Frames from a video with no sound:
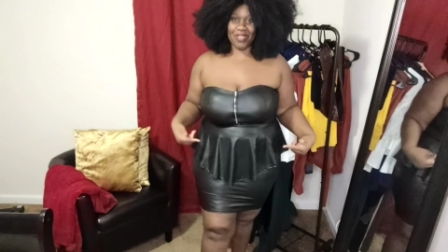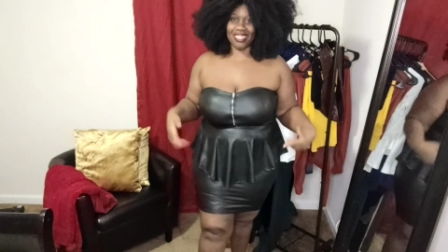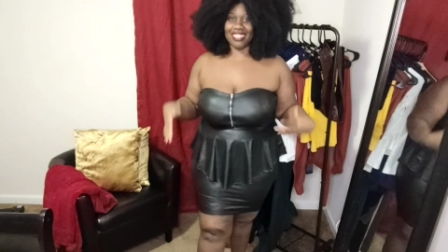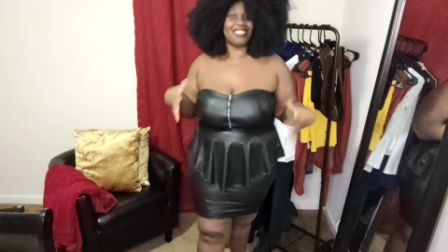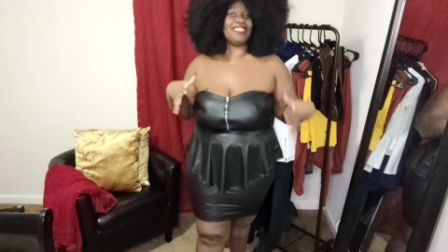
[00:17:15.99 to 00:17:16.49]

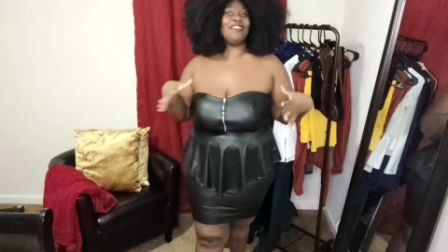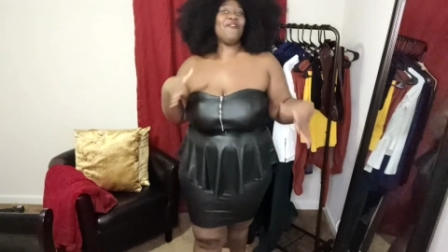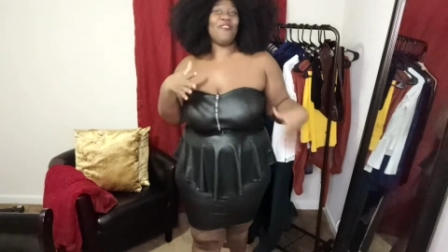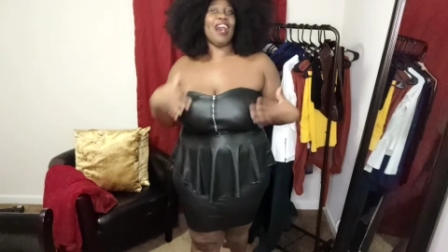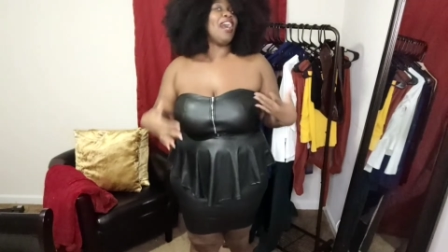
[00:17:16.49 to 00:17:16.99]
This is the
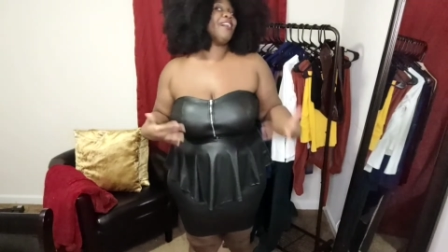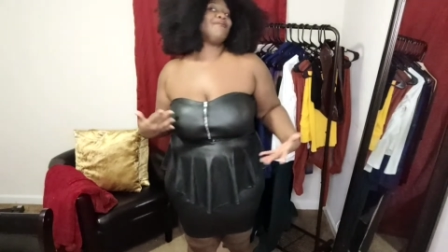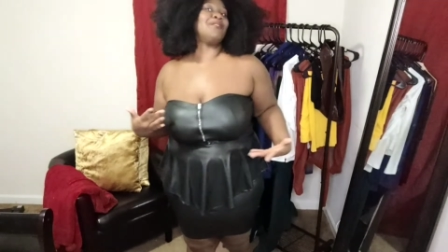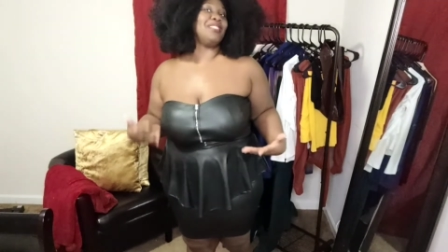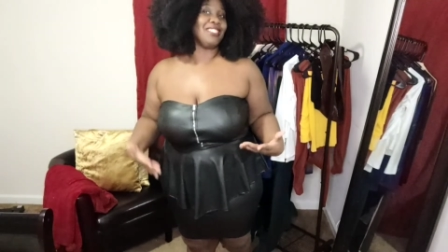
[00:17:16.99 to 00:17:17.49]

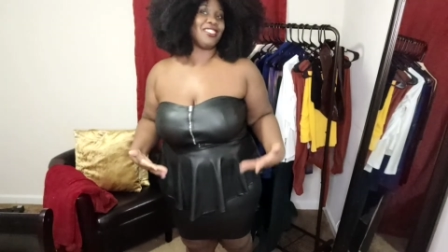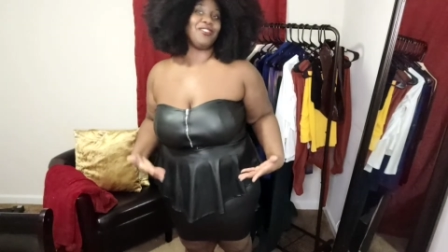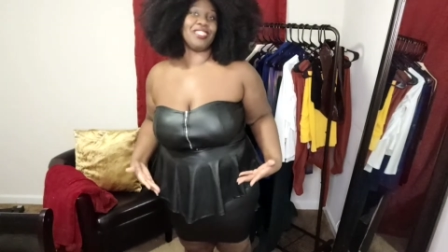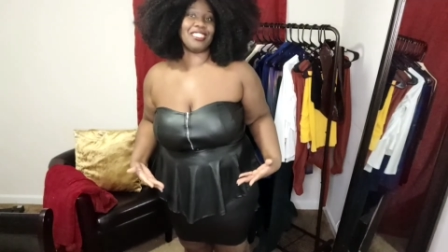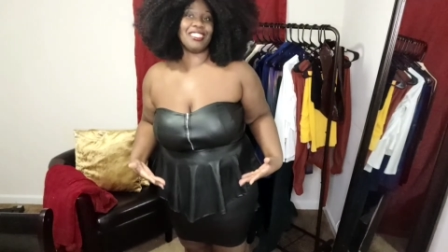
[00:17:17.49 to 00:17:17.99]
vibes this
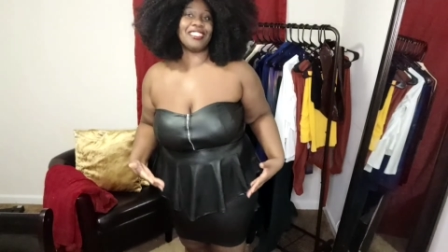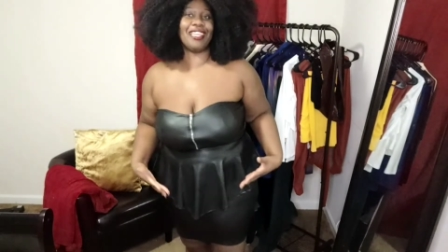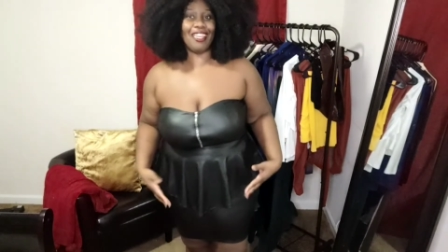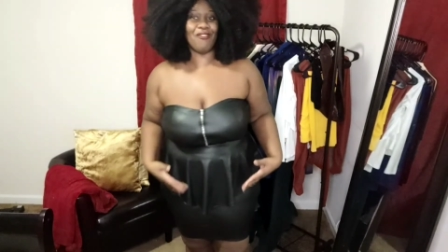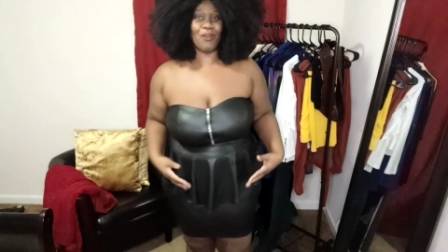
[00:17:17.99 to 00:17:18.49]
dress is
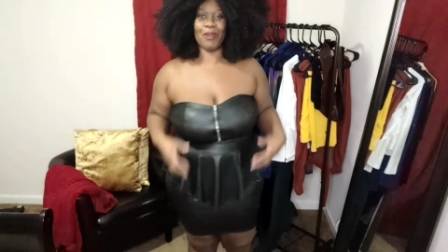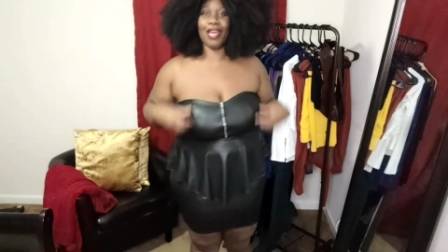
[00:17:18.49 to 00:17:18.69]
giving me.